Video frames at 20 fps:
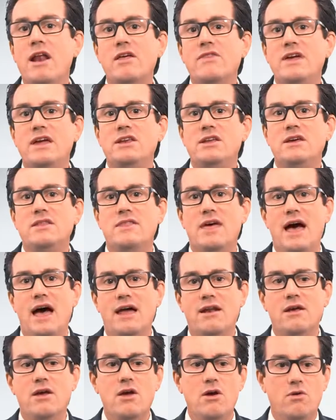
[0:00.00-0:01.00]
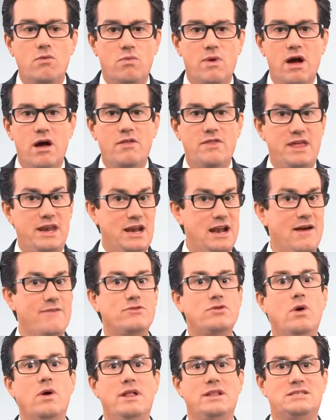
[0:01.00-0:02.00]
did they do that? Well, they didn't have
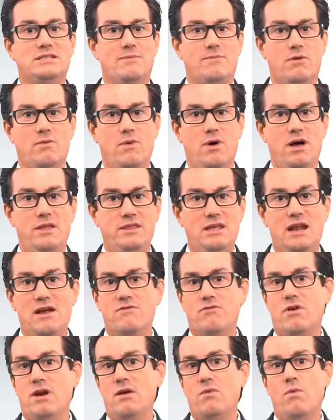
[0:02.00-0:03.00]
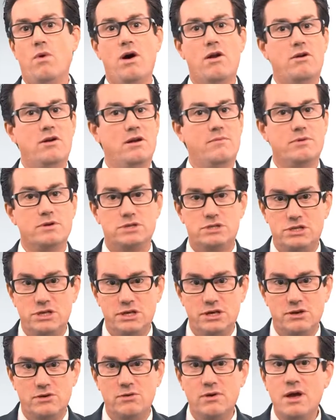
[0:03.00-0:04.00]
toilets, #1, didn't have running water,
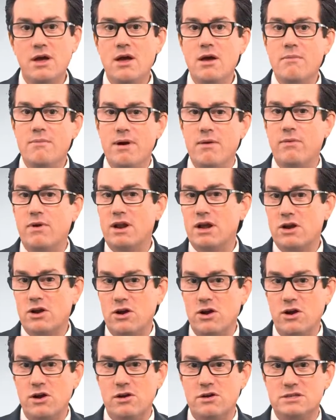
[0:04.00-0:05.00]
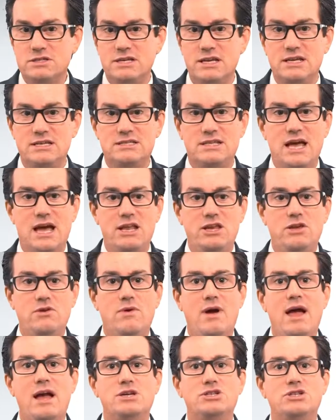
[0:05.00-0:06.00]
#2. But what occurs is that you
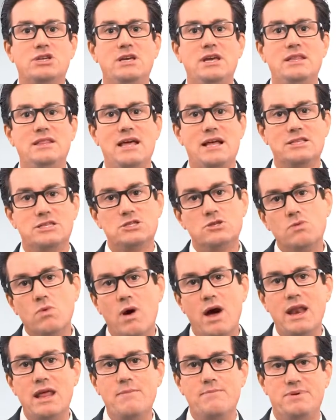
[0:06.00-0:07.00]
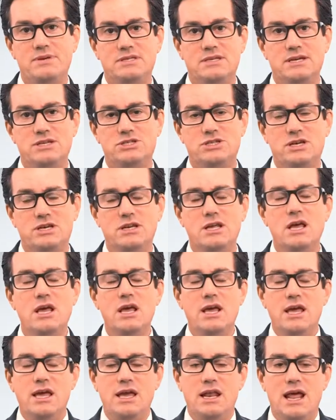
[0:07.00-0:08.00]
actually, in that squatting position,
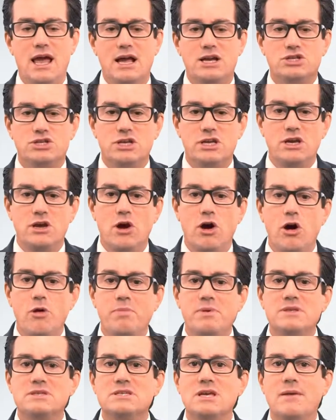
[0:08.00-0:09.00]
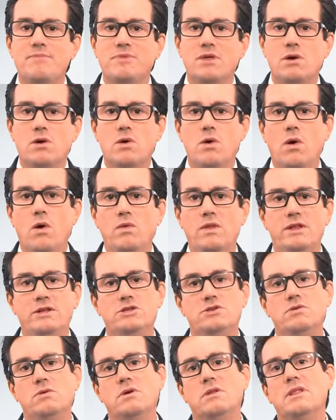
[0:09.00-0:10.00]
it actually opens up the colon
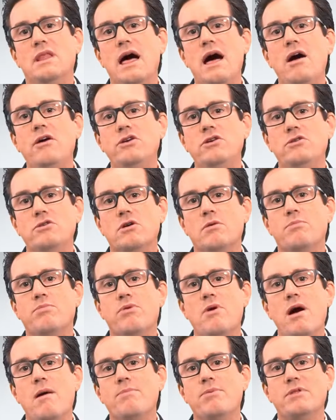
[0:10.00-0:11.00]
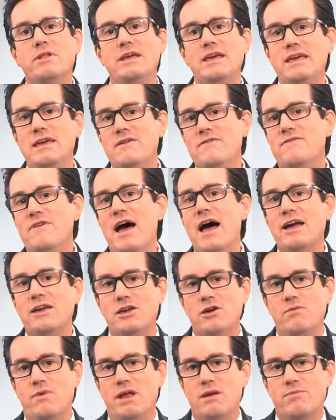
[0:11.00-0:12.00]
to allow you to properly
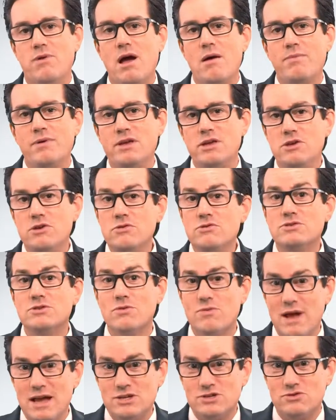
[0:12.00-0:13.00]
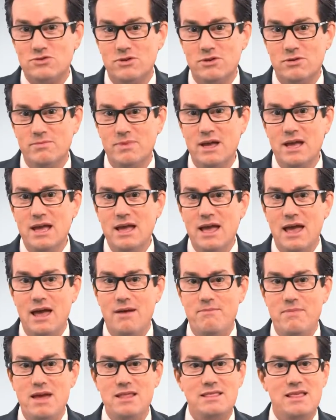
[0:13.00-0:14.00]
evacuate, to properly use the restroom
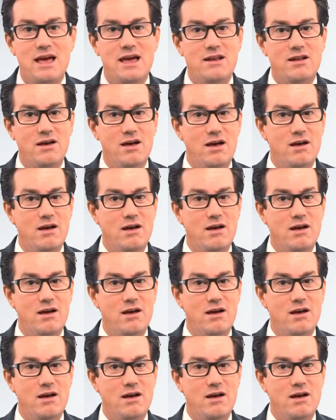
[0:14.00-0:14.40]
and make that